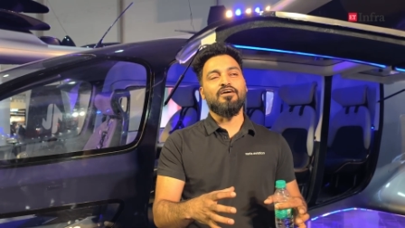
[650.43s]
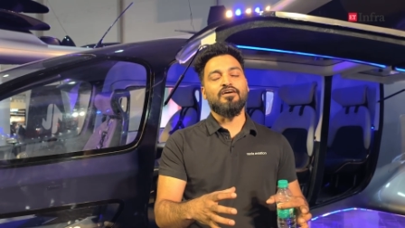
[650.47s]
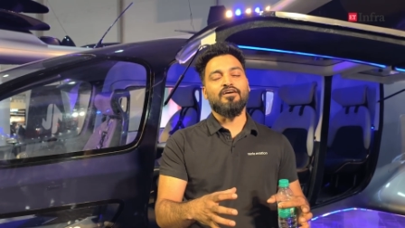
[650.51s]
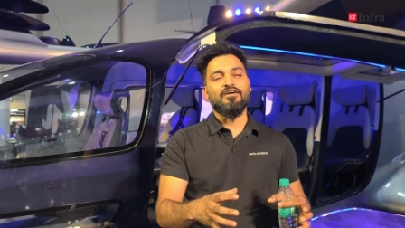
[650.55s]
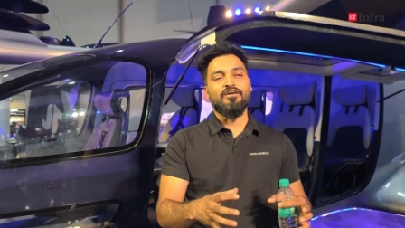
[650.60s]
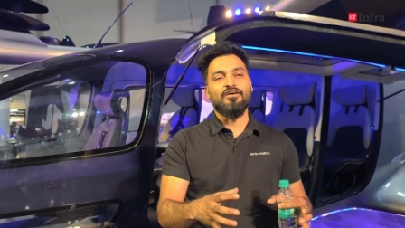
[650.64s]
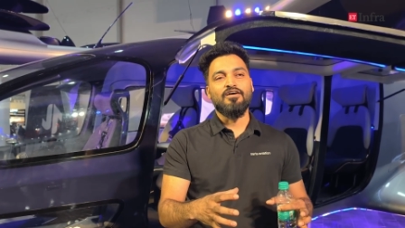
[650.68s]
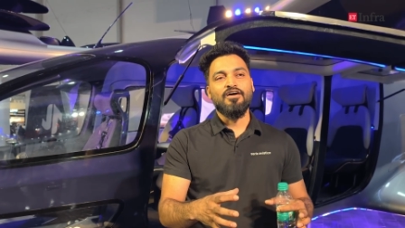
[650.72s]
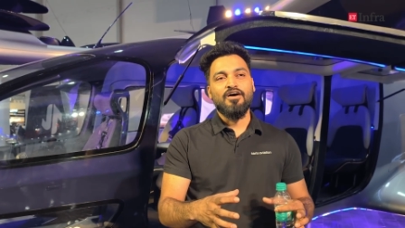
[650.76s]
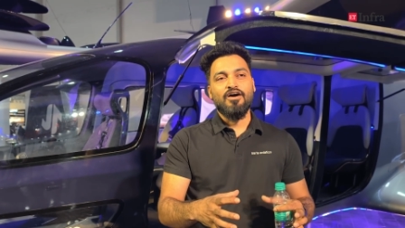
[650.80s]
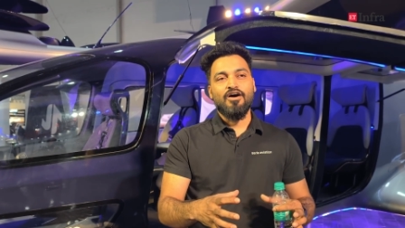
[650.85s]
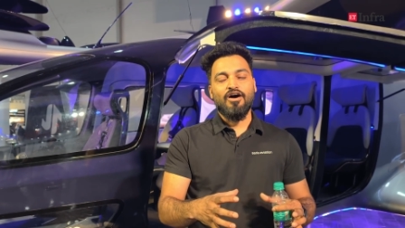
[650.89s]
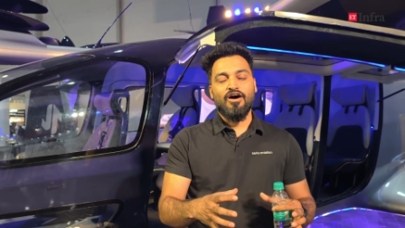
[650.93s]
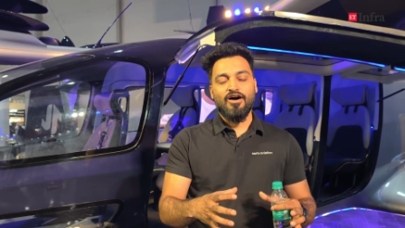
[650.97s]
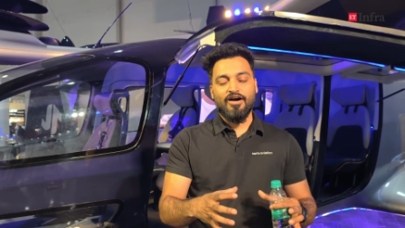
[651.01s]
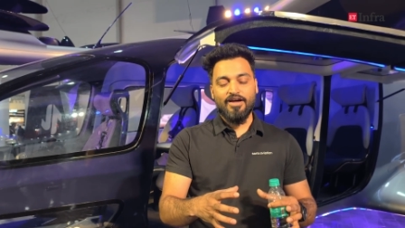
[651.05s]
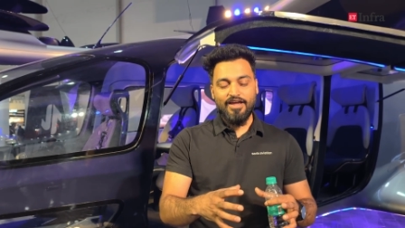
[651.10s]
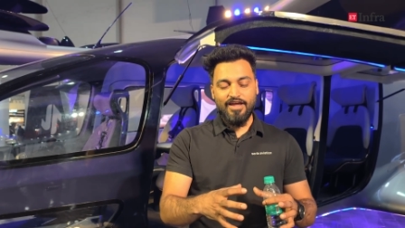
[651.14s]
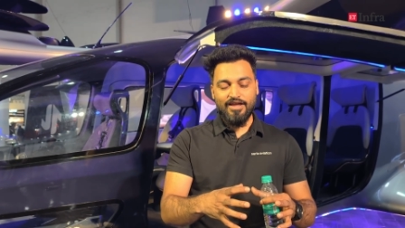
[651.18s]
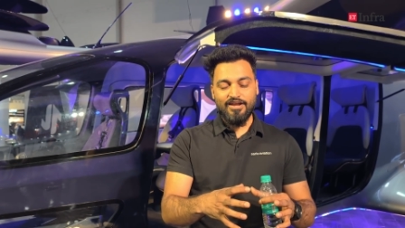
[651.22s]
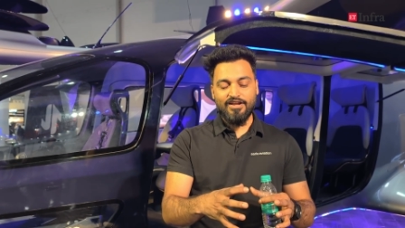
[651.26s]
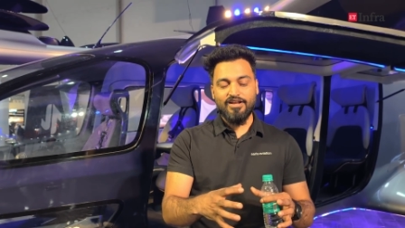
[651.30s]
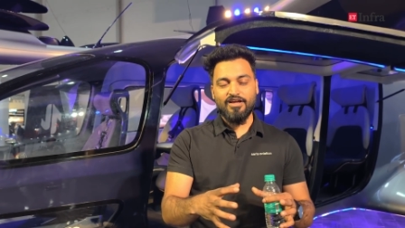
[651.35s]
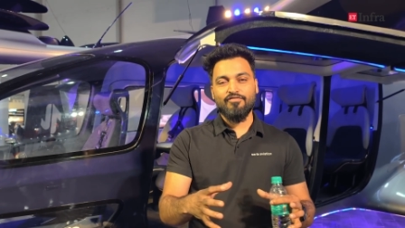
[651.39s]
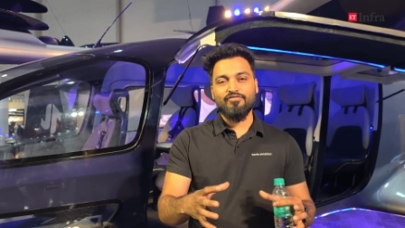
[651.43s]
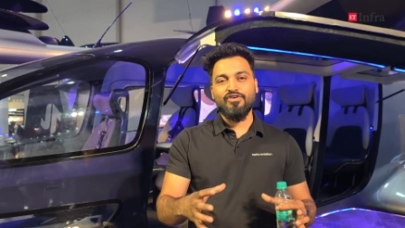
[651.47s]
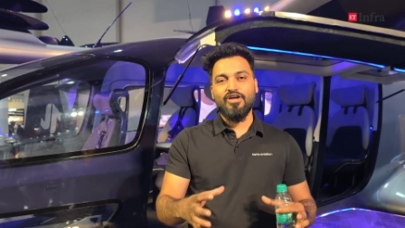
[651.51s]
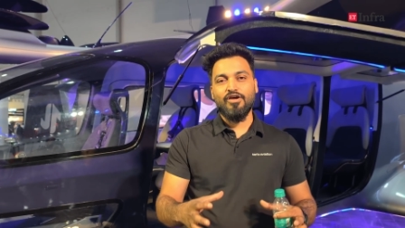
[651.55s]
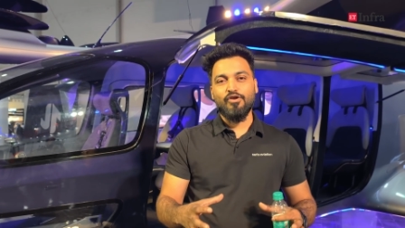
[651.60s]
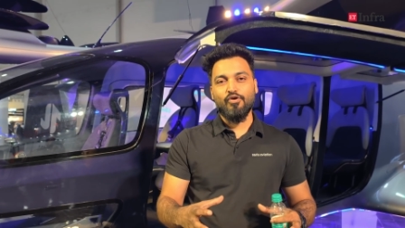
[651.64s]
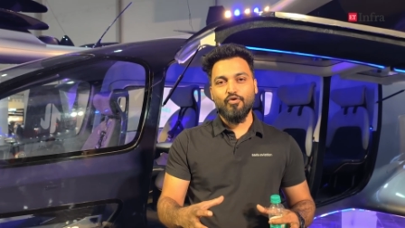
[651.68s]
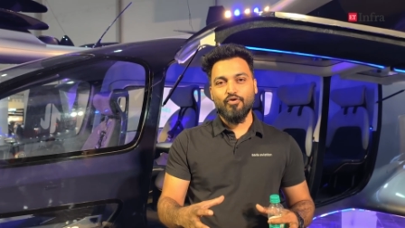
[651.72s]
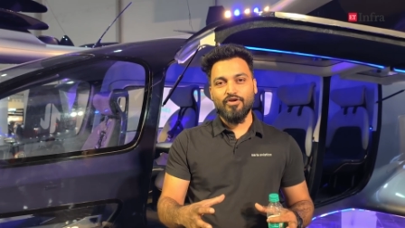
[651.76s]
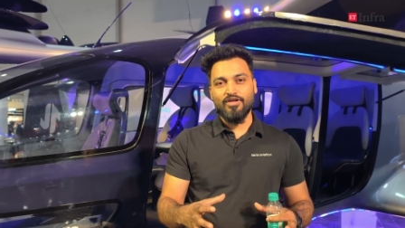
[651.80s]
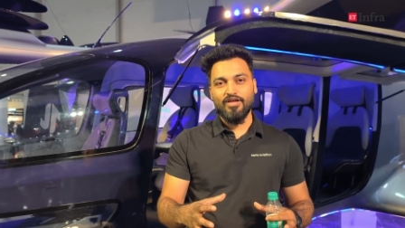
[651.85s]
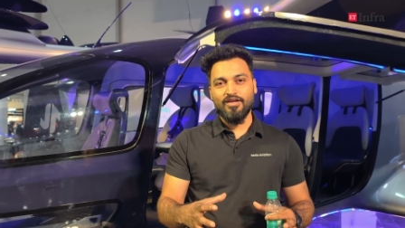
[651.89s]
uh, uh, area we
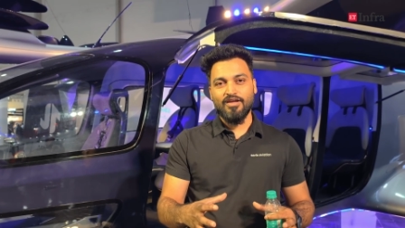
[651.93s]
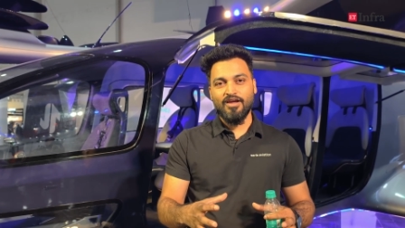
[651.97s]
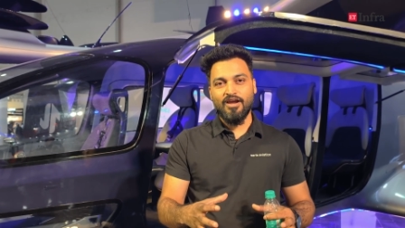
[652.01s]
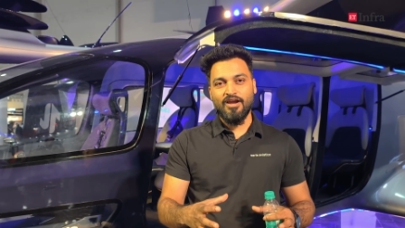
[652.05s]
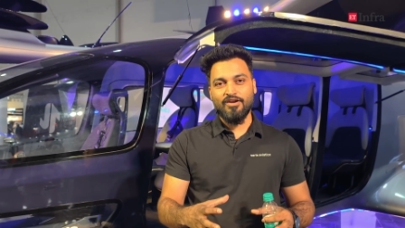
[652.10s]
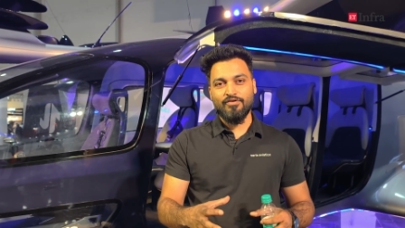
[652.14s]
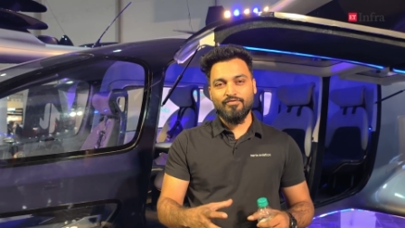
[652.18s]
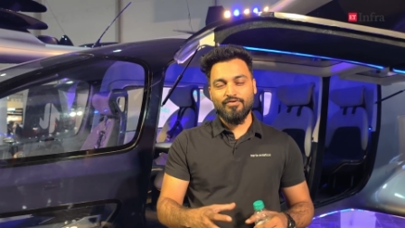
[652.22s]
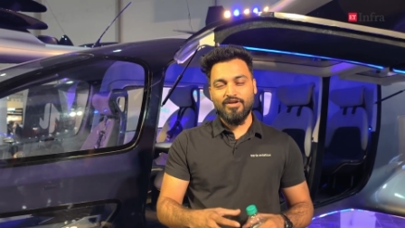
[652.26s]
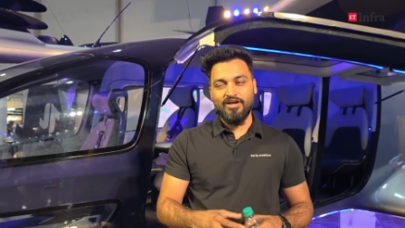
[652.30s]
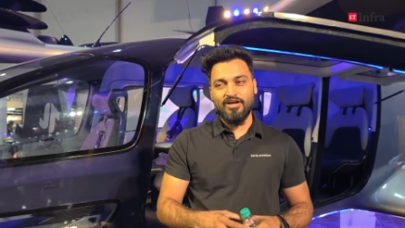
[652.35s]
are looking at.